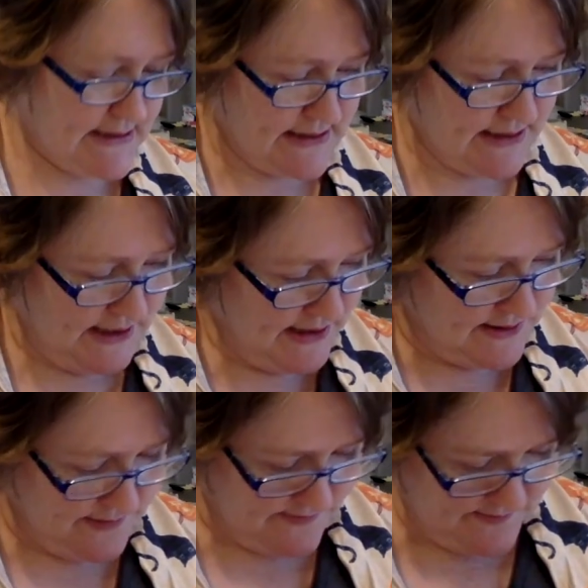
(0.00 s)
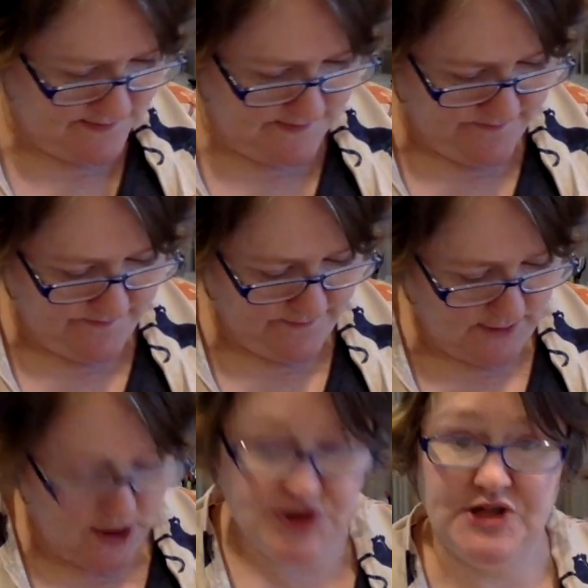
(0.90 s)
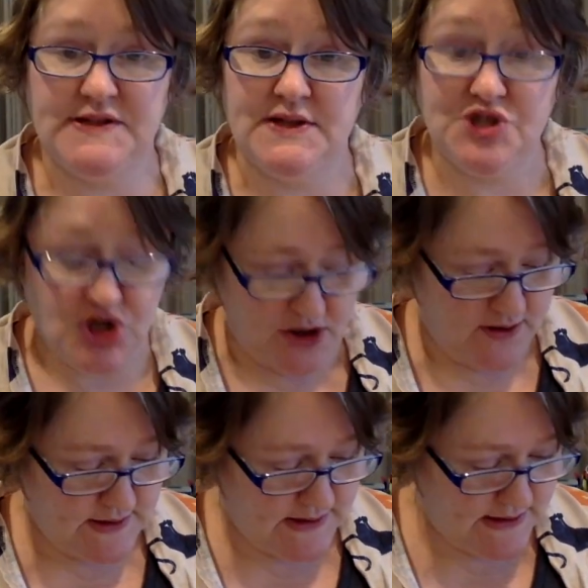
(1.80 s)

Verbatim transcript: um, are just the charts.